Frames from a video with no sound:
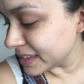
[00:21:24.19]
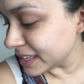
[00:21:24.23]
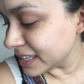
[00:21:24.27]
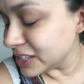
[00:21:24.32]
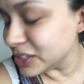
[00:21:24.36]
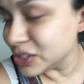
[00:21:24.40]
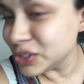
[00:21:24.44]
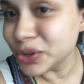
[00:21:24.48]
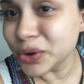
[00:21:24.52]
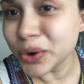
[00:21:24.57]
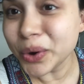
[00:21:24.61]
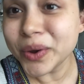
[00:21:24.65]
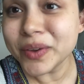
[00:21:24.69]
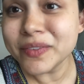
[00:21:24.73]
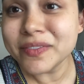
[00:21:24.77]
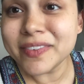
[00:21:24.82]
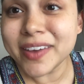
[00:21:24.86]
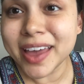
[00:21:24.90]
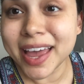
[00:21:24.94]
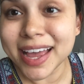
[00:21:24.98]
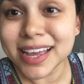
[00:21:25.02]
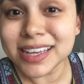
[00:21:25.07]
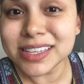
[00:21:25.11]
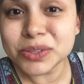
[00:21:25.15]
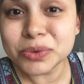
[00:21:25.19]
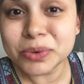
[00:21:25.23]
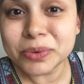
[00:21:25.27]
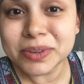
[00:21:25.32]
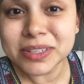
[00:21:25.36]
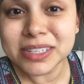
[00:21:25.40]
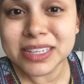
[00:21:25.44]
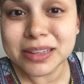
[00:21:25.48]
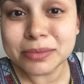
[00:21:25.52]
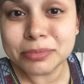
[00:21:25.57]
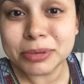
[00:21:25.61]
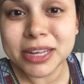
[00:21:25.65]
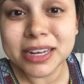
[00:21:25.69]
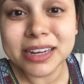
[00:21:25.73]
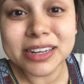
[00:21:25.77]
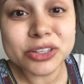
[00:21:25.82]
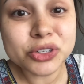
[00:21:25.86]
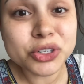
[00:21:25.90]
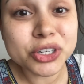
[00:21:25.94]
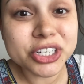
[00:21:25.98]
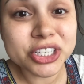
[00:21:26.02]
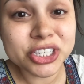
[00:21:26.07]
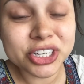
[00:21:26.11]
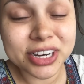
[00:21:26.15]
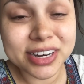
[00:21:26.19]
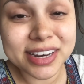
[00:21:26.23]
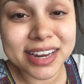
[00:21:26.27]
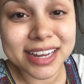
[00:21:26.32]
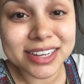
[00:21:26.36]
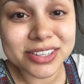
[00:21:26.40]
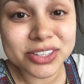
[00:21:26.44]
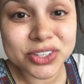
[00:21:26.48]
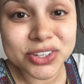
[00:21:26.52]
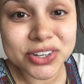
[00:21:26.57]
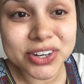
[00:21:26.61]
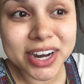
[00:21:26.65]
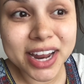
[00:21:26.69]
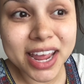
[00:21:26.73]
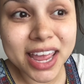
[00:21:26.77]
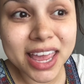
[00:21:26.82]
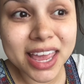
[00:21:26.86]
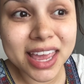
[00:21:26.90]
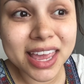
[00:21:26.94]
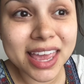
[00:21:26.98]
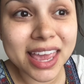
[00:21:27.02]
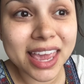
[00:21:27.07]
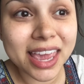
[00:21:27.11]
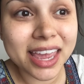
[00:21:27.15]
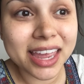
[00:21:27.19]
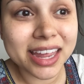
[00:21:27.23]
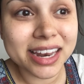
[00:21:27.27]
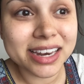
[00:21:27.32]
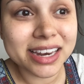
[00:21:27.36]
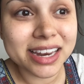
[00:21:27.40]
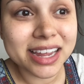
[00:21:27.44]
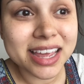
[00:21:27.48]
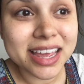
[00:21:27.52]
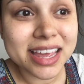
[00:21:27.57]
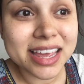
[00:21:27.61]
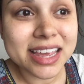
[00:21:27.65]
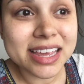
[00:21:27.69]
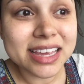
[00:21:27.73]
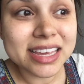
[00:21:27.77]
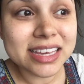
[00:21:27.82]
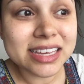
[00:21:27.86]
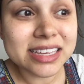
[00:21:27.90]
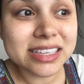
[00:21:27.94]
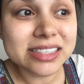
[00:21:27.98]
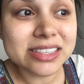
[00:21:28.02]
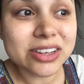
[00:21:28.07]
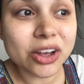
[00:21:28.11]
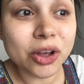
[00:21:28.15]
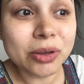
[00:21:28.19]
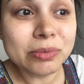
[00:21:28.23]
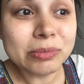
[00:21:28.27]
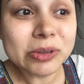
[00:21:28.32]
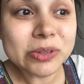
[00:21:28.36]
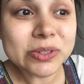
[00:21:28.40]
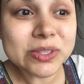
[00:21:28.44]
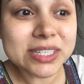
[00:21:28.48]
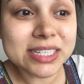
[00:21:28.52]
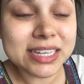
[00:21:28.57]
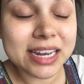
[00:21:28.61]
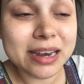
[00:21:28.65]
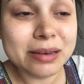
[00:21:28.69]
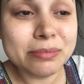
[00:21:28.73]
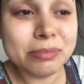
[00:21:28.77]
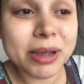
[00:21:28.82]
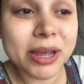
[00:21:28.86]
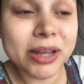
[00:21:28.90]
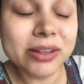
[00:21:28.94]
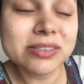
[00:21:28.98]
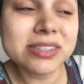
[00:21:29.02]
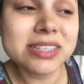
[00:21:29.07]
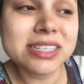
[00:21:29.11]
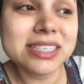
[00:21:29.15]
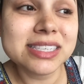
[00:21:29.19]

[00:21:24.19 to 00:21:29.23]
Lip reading: He's growing fast. We went to the pediatrician yesterday, and he's almost 10 pounds.